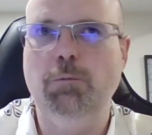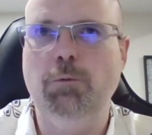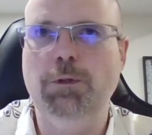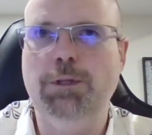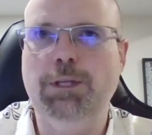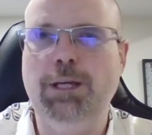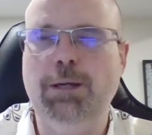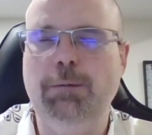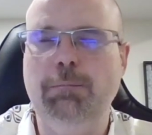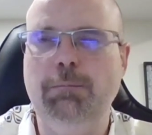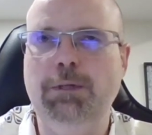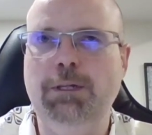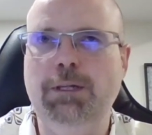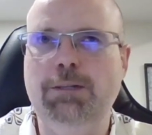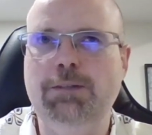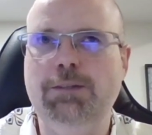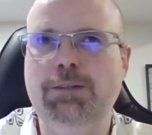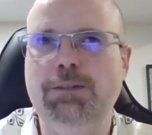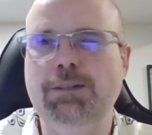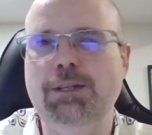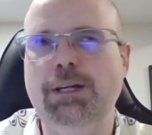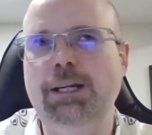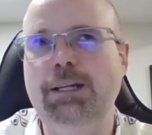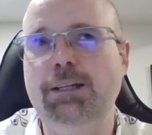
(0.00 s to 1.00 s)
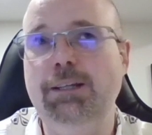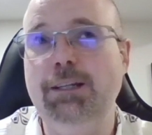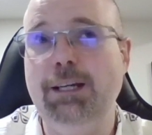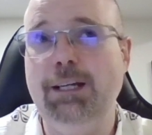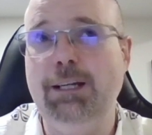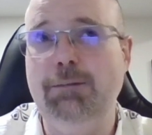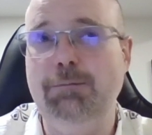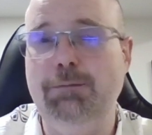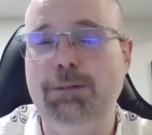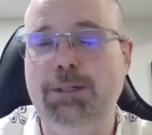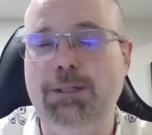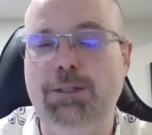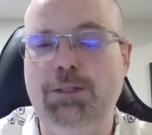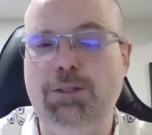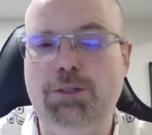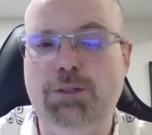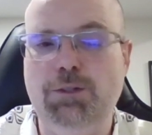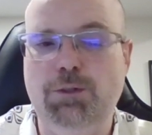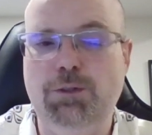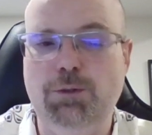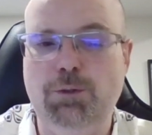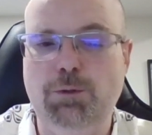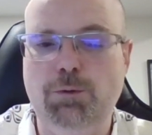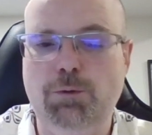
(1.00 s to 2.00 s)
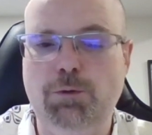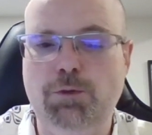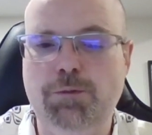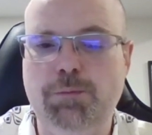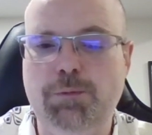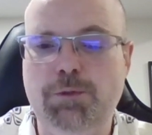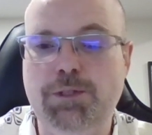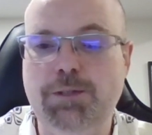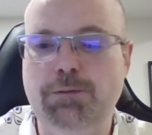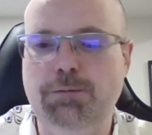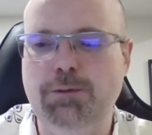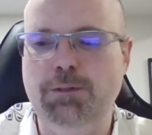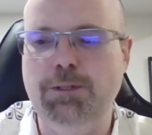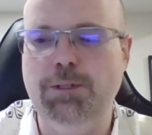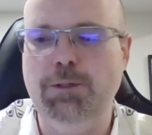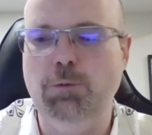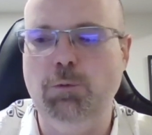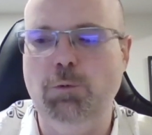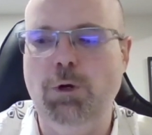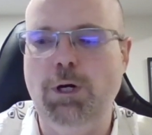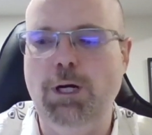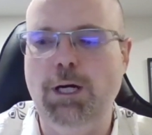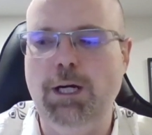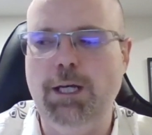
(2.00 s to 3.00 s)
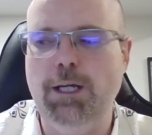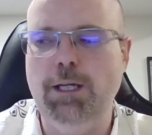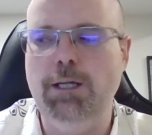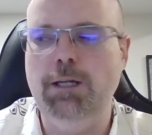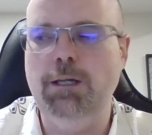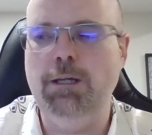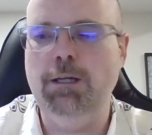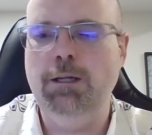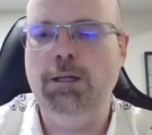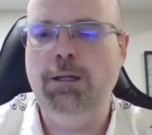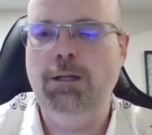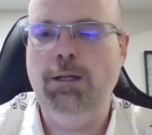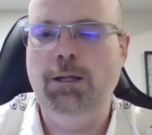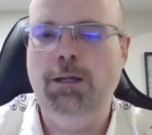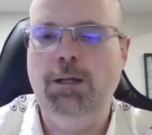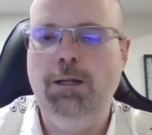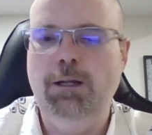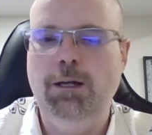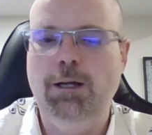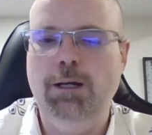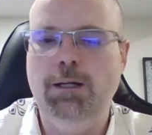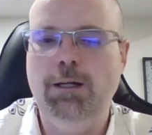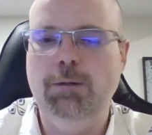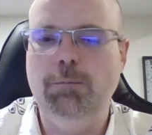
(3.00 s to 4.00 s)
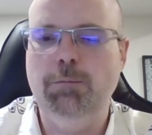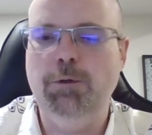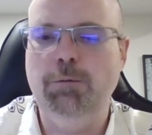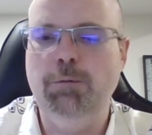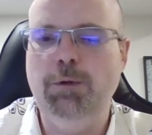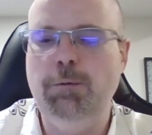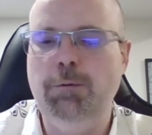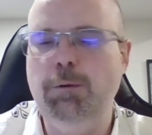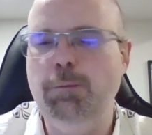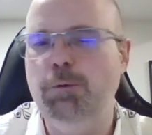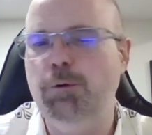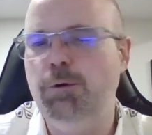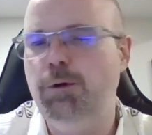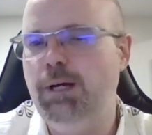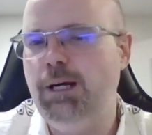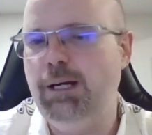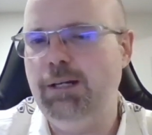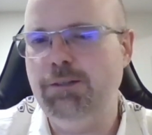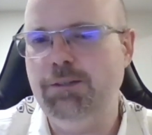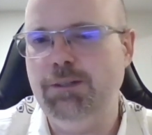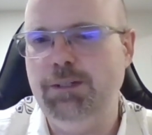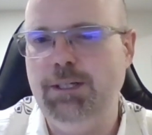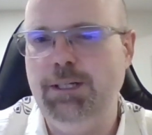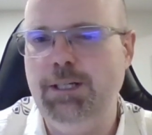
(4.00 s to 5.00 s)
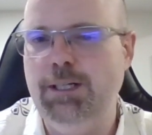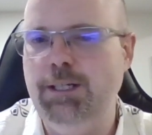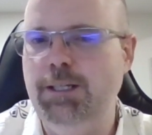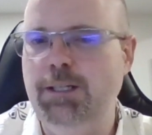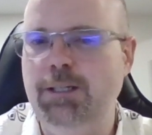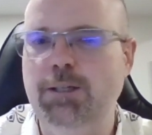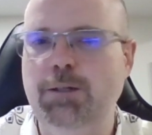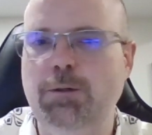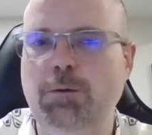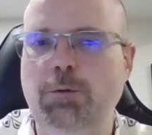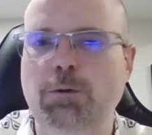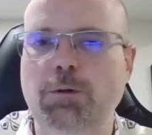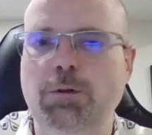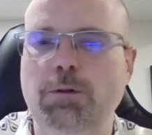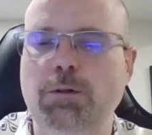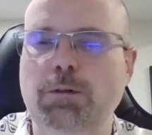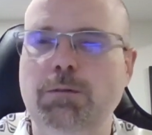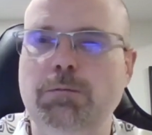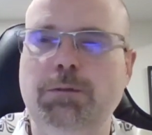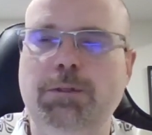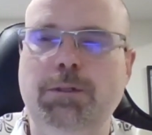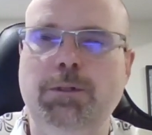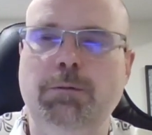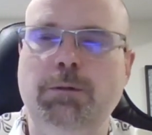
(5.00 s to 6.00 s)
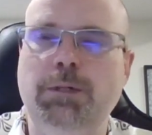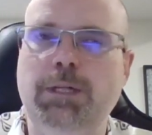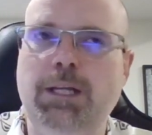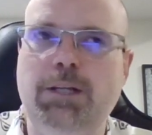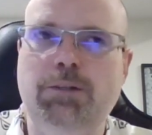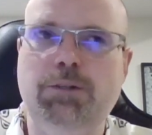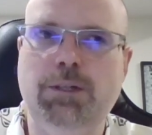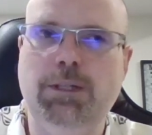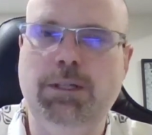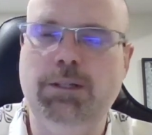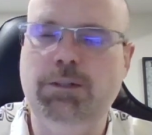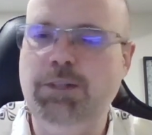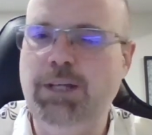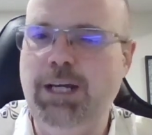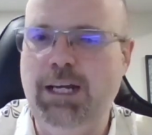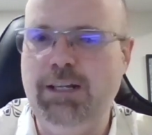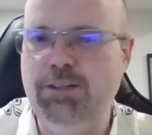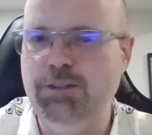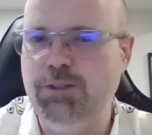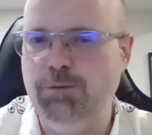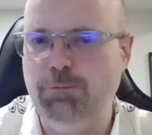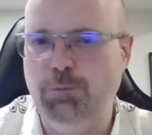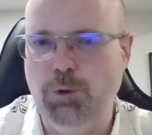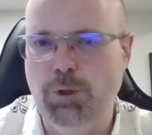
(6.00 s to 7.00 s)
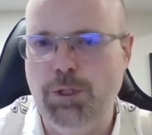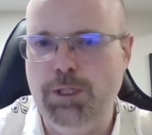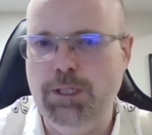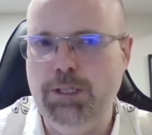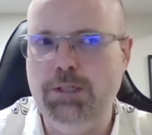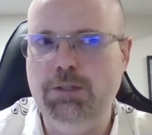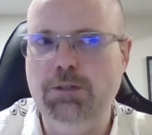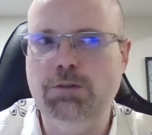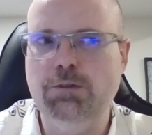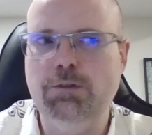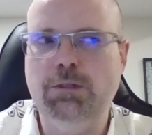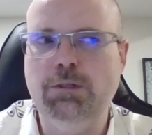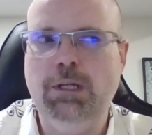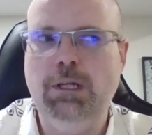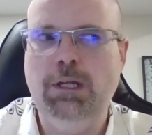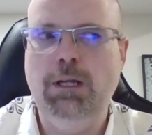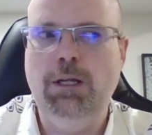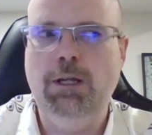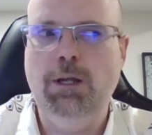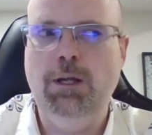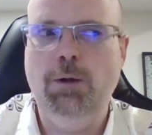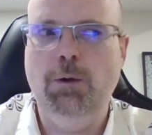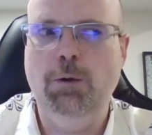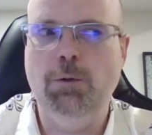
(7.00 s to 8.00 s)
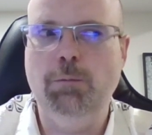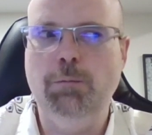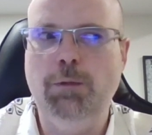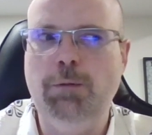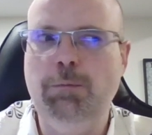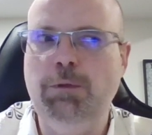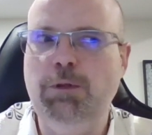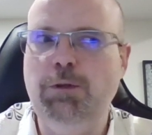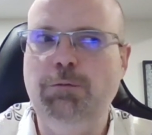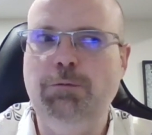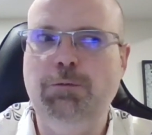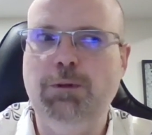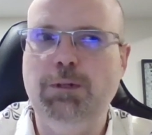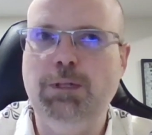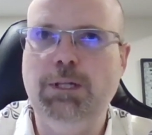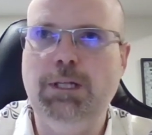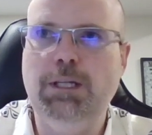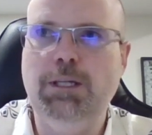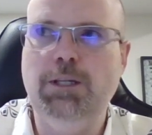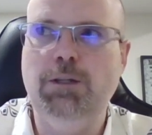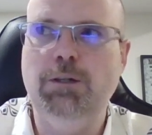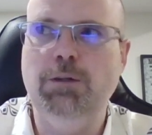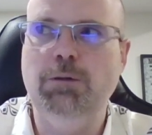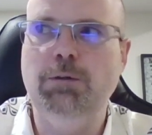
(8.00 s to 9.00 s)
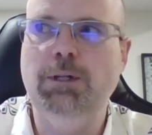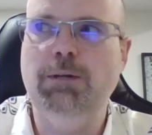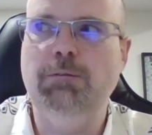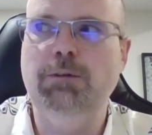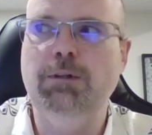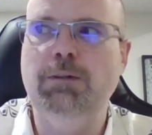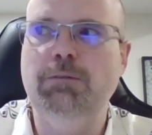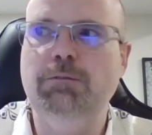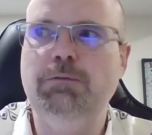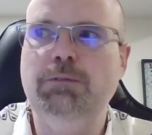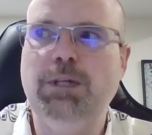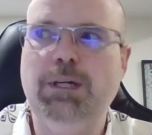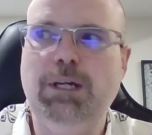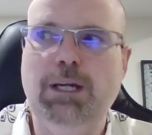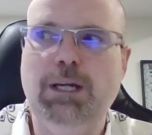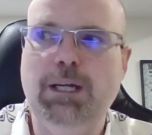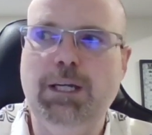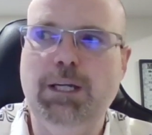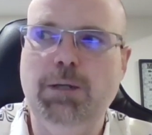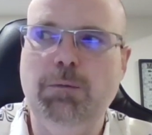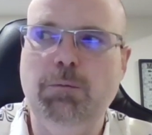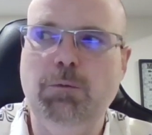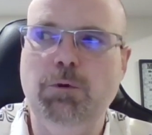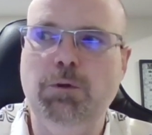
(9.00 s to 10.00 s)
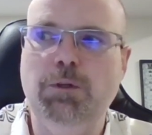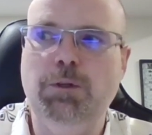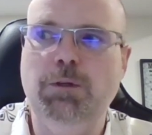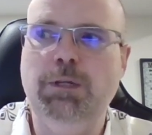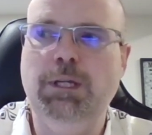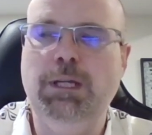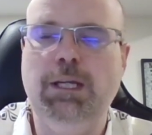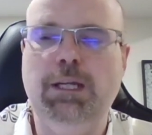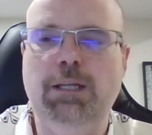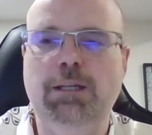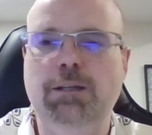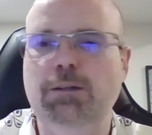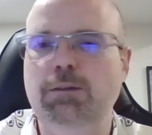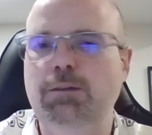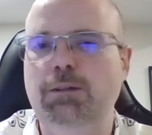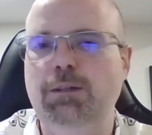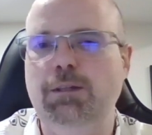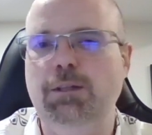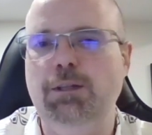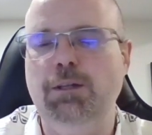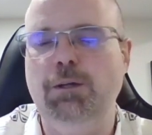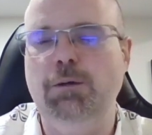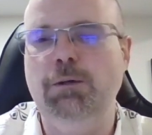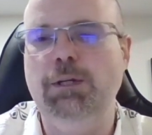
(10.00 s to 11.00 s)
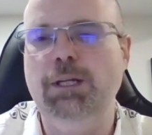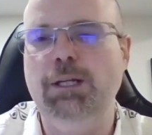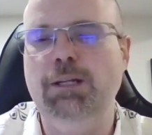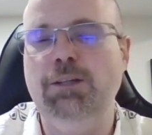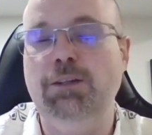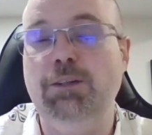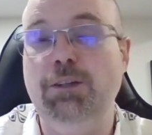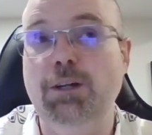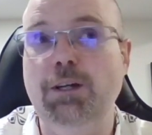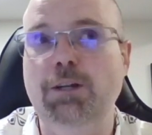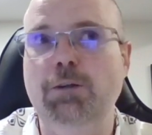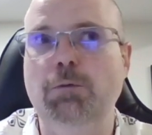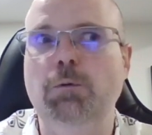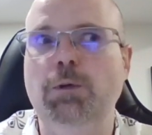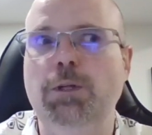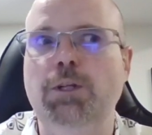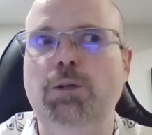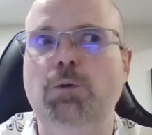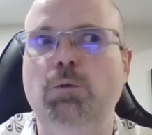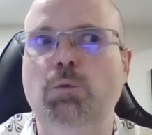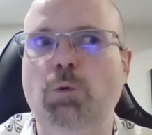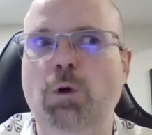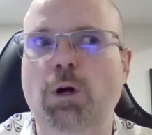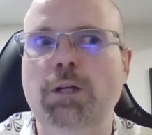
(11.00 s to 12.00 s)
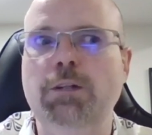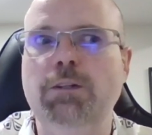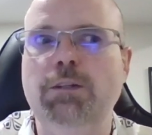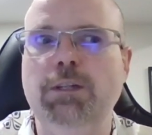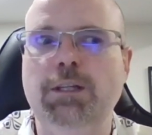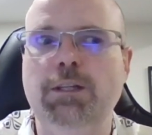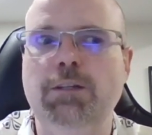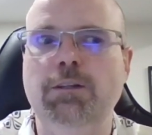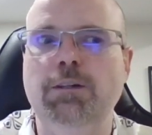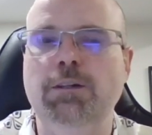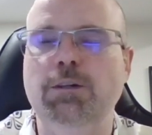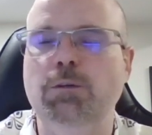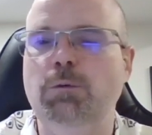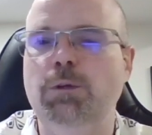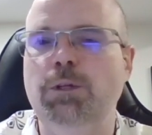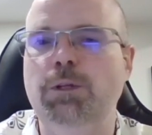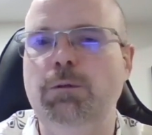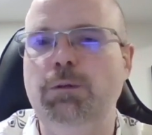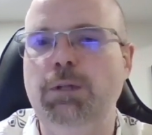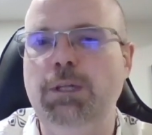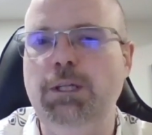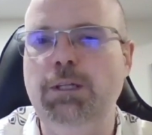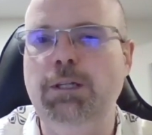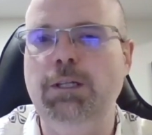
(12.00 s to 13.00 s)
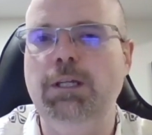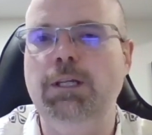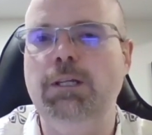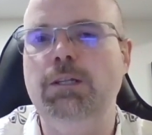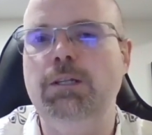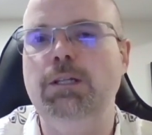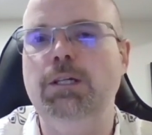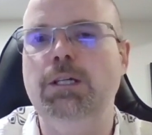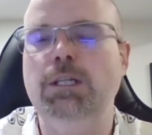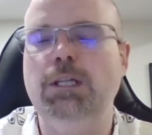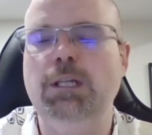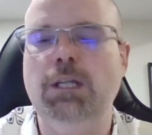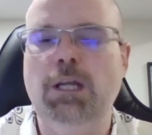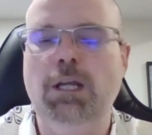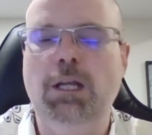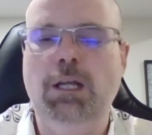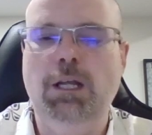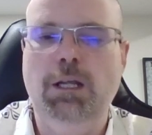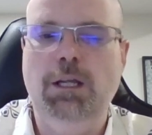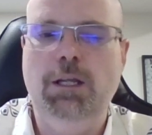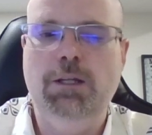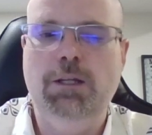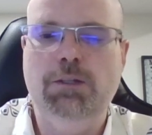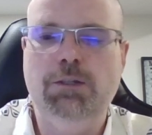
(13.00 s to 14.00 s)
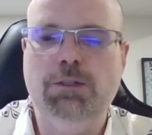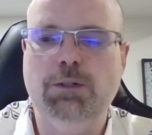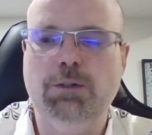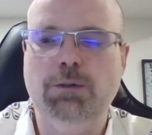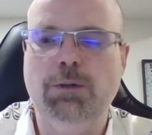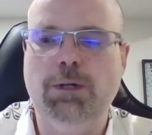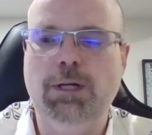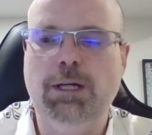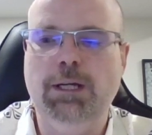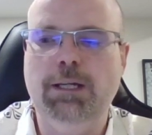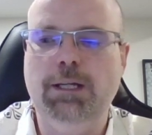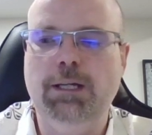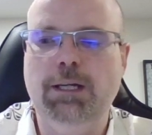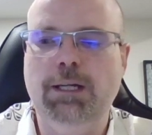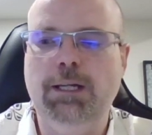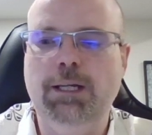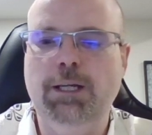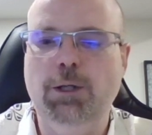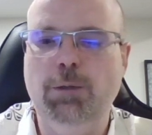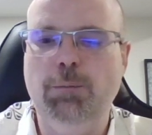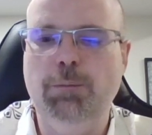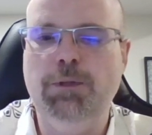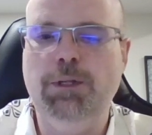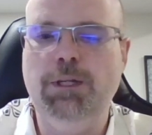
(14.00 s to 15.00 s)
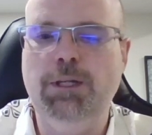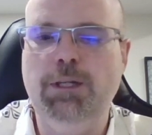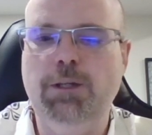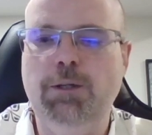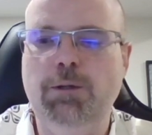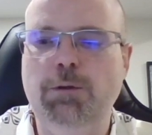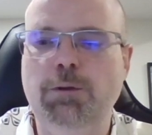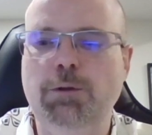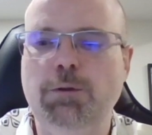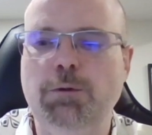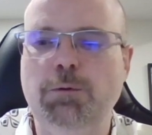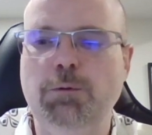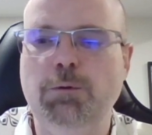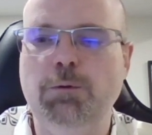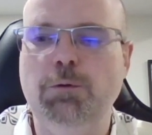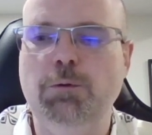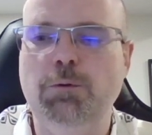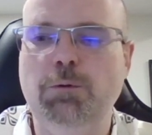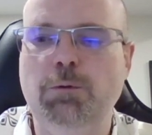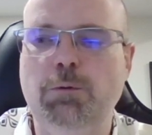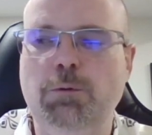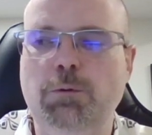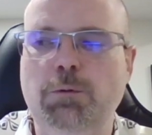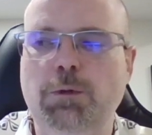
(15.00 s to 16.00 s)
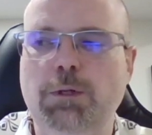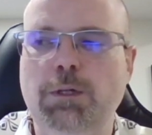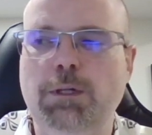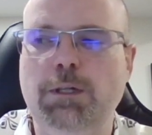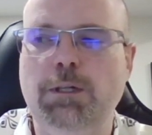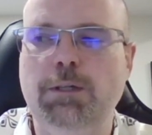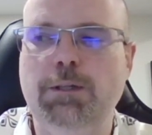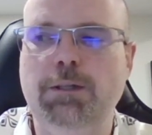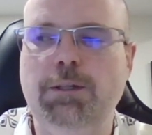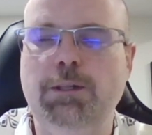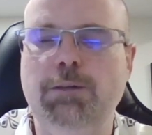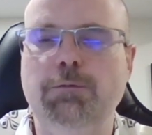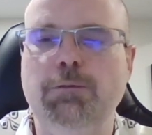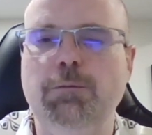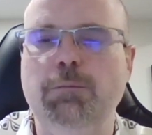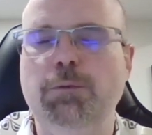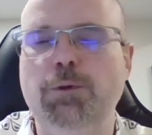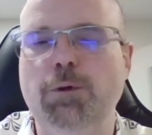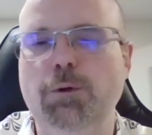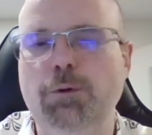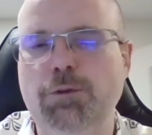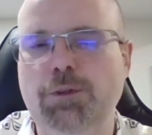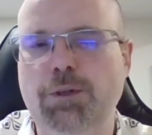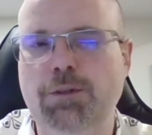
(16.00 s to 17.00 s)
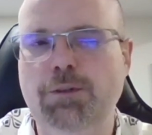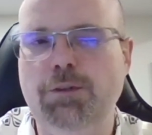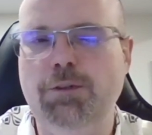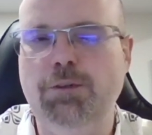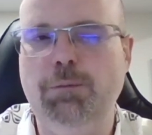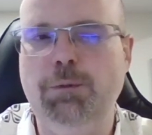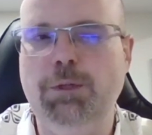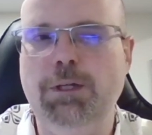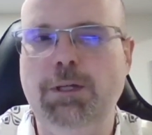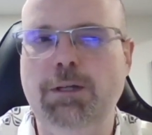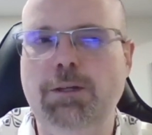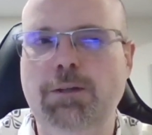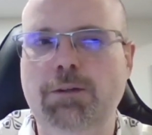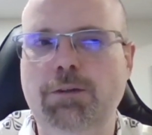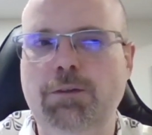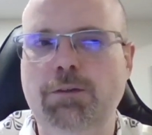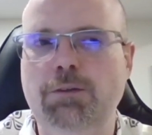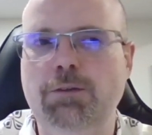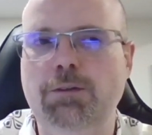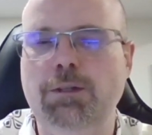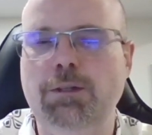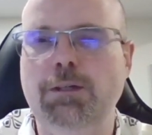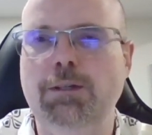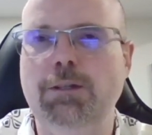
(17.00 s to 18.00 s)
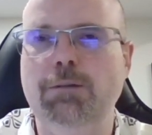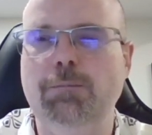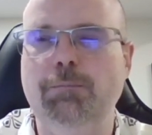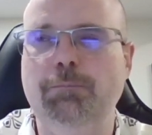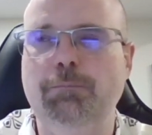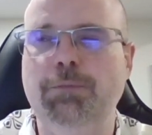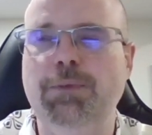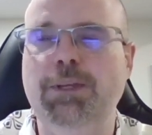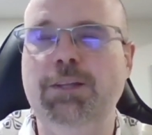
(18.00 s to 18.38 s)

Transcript: What that means is I dive into specifically why um, you may be procrastinating or, you know, engaging in task avoidance or maybe you feel like you don't have enough time or you can't you know get done what you want to get done or what you need to get done so i, I help take you through uh, the different processes because uh,